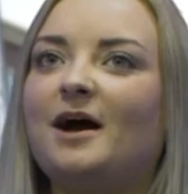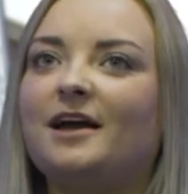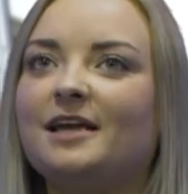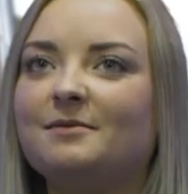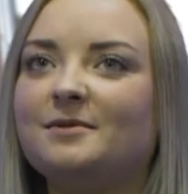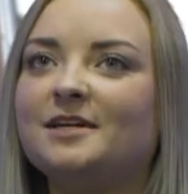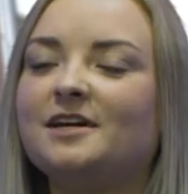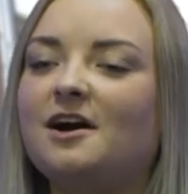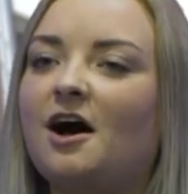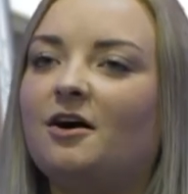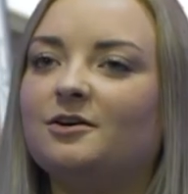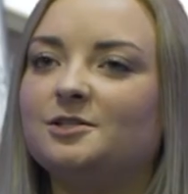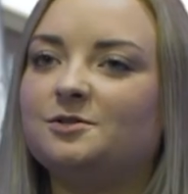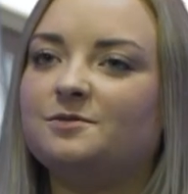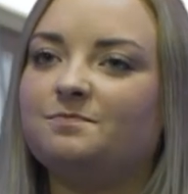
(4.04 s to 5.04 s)
I came into
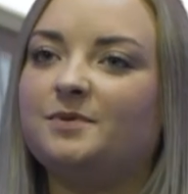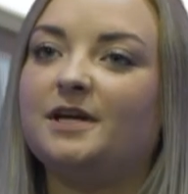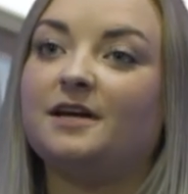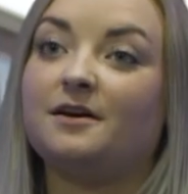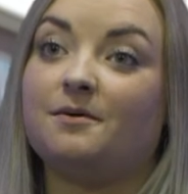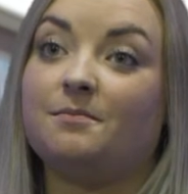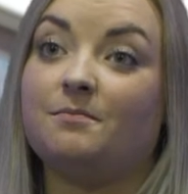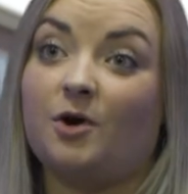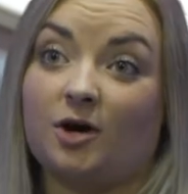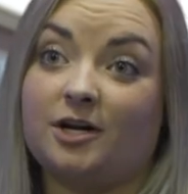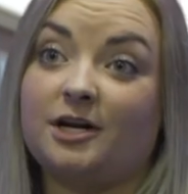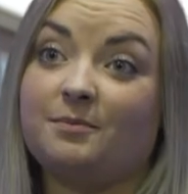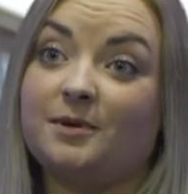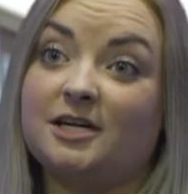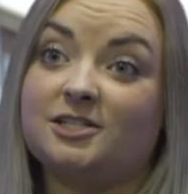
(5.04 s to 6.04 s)
college being a
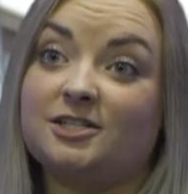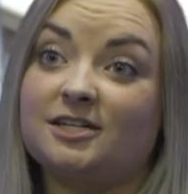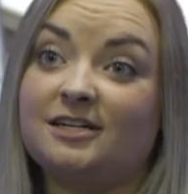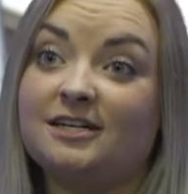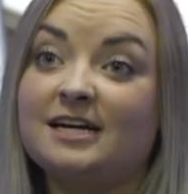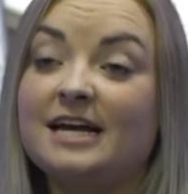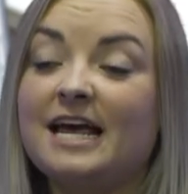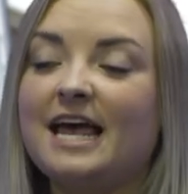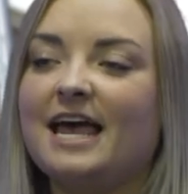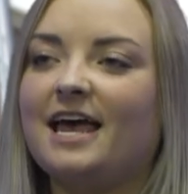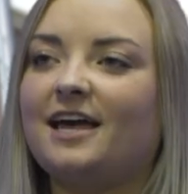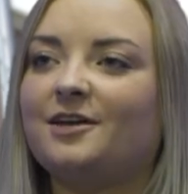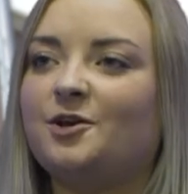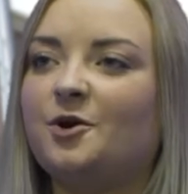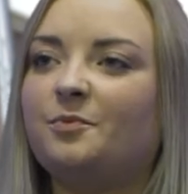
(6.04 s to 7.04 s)
marketing major,
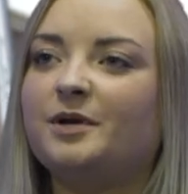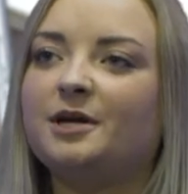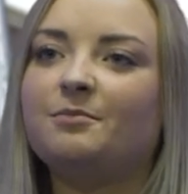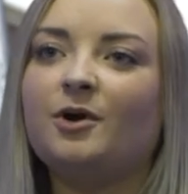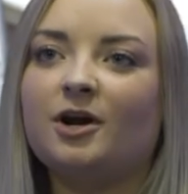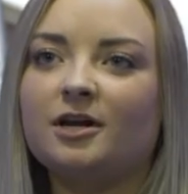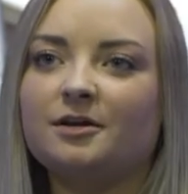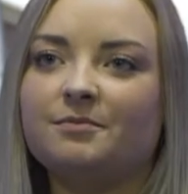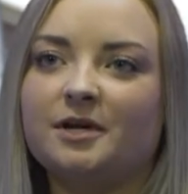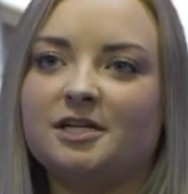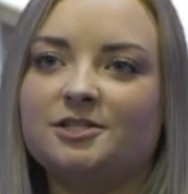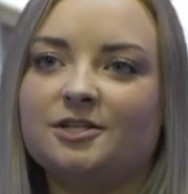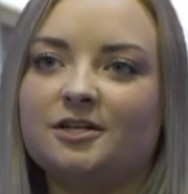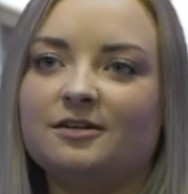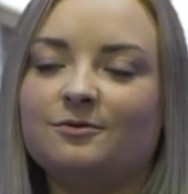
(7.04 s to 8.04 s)
and you know, being a marketing
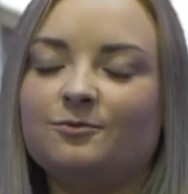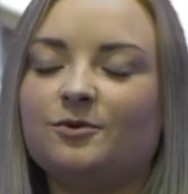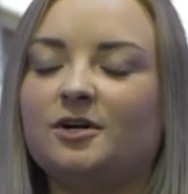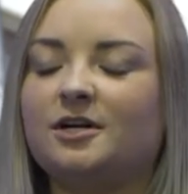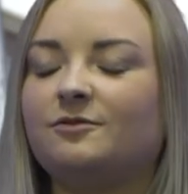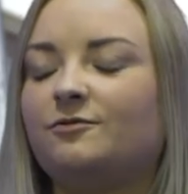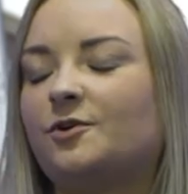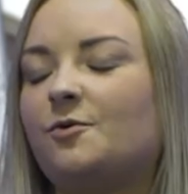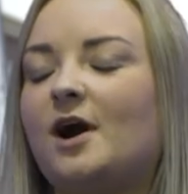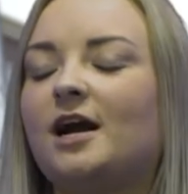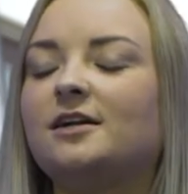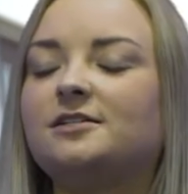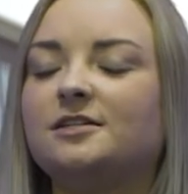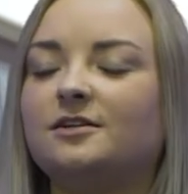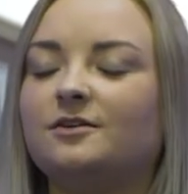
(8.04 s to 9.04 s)
major, we're
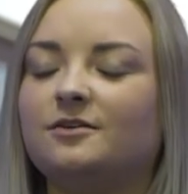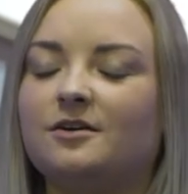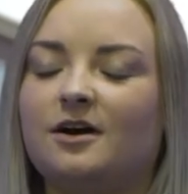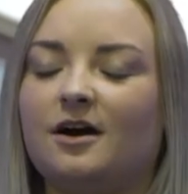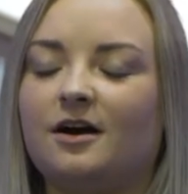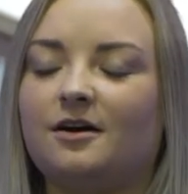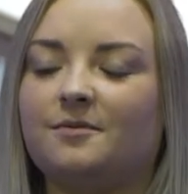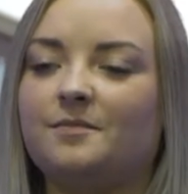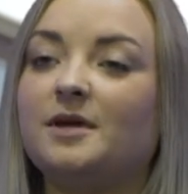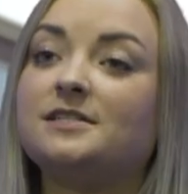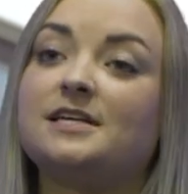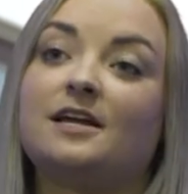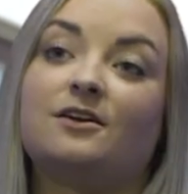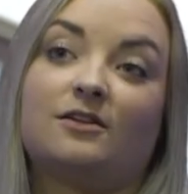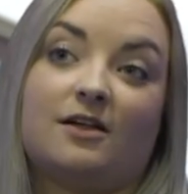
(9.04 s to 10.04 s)
required to um,
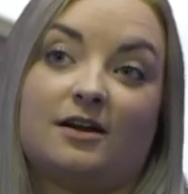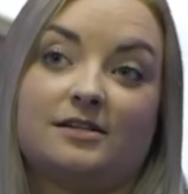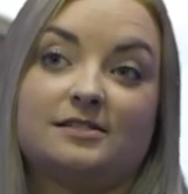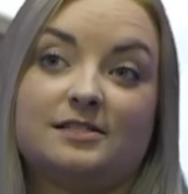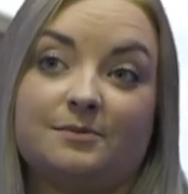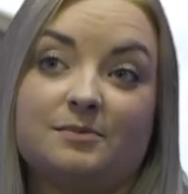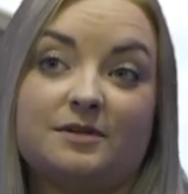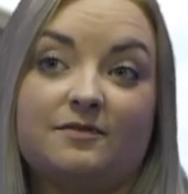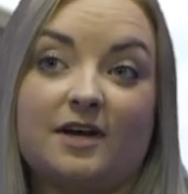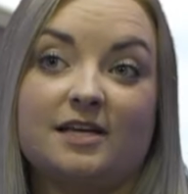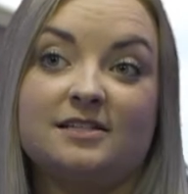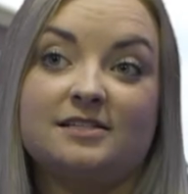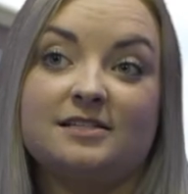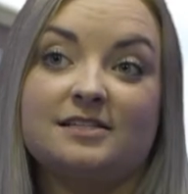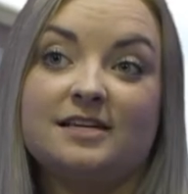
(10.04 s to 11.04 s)
attend a lot of zipped
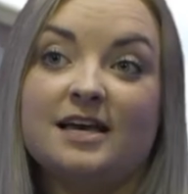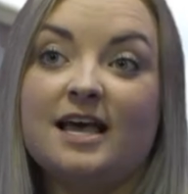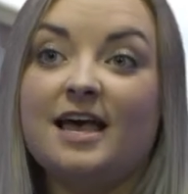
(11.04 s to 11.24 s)
events.